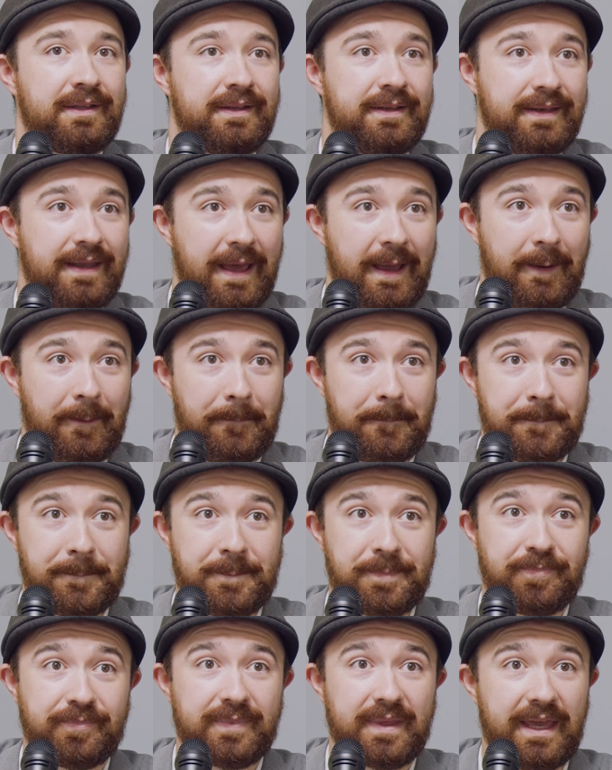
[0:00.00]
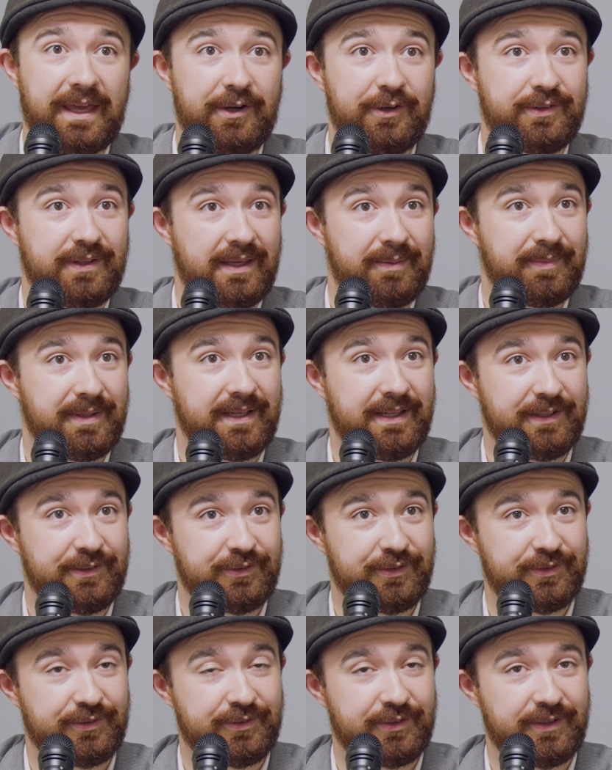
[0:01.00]
Now, entertainment
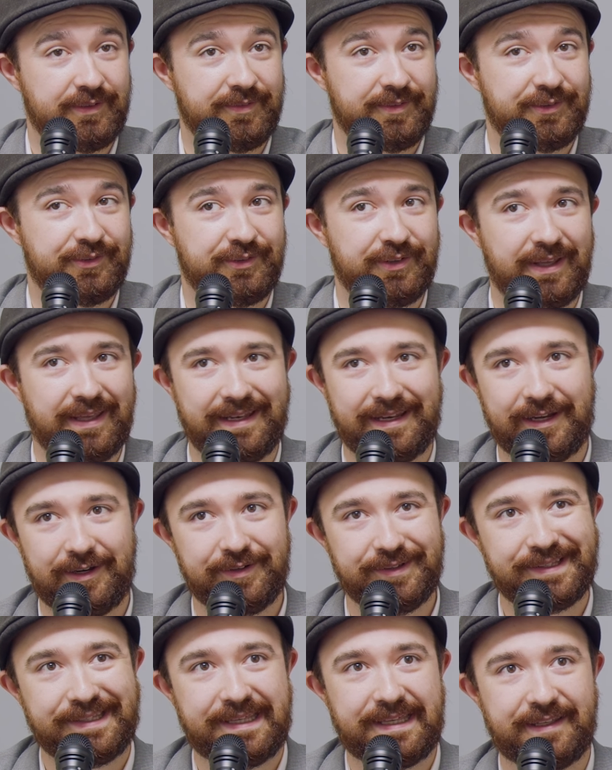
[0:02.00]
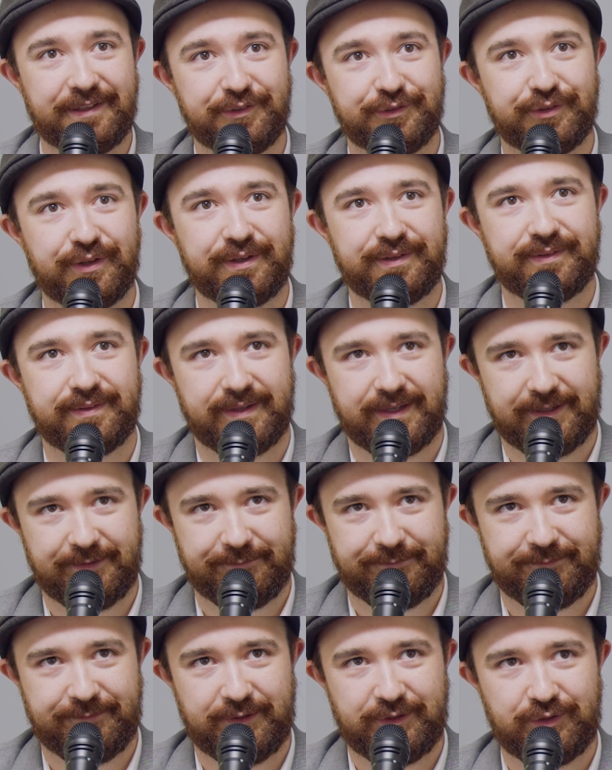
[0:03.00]
as a service inherently is
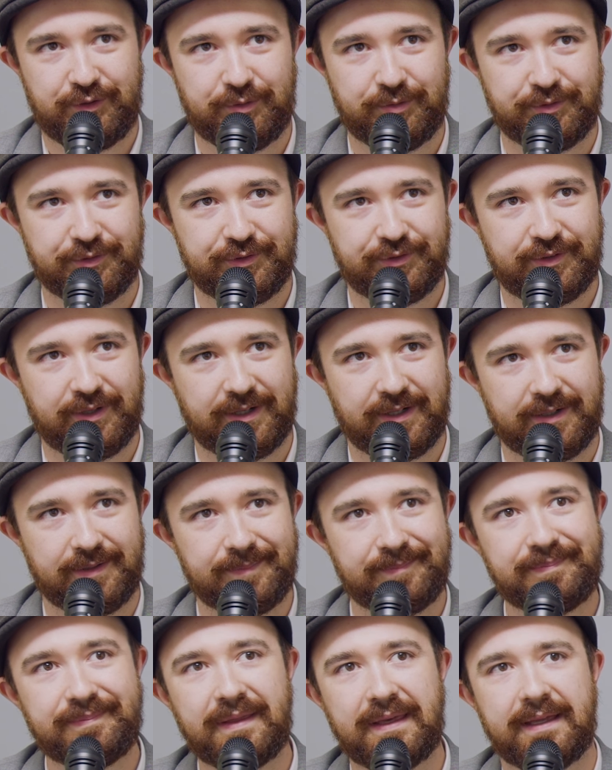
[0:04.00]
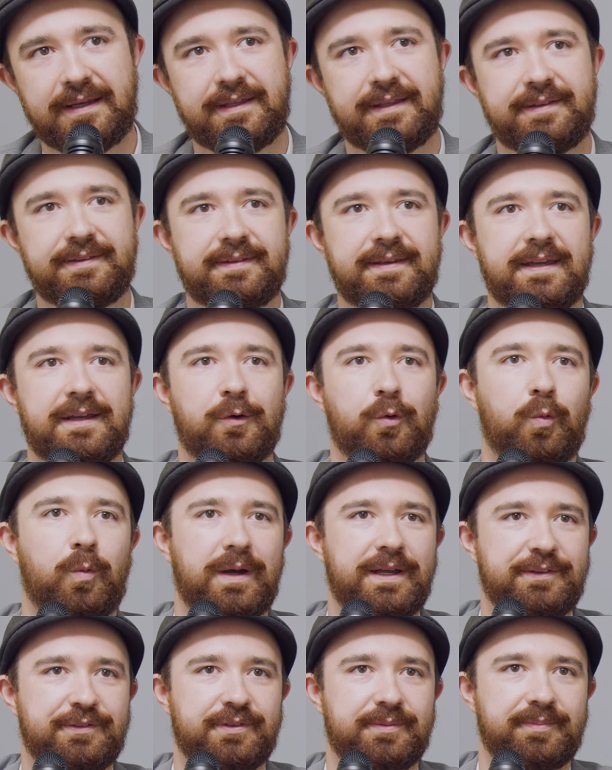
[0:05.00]
tough to start and can take
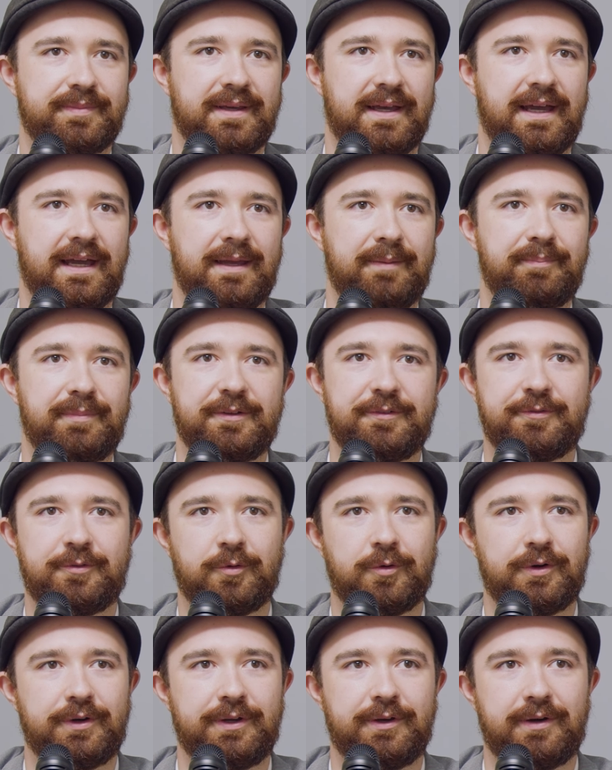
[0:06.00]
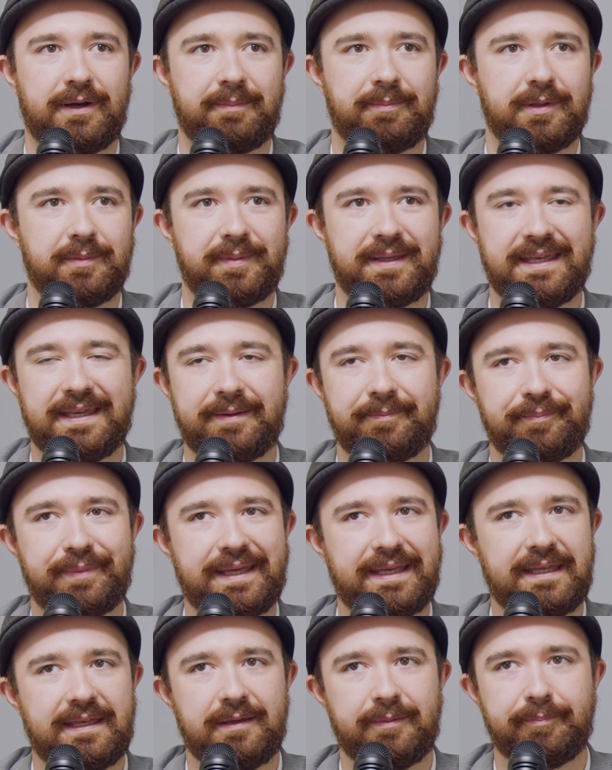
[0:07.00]
quite some time before you're able to begin
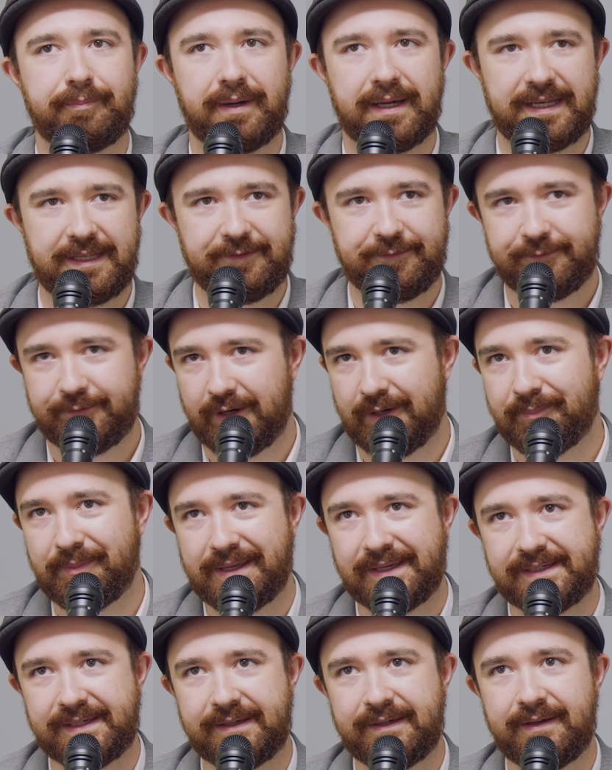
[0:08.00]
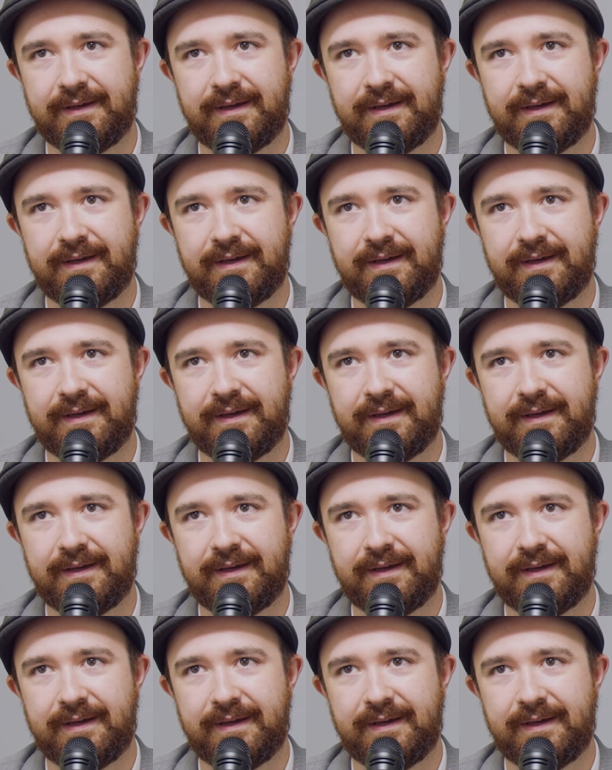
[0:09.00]
making money from it.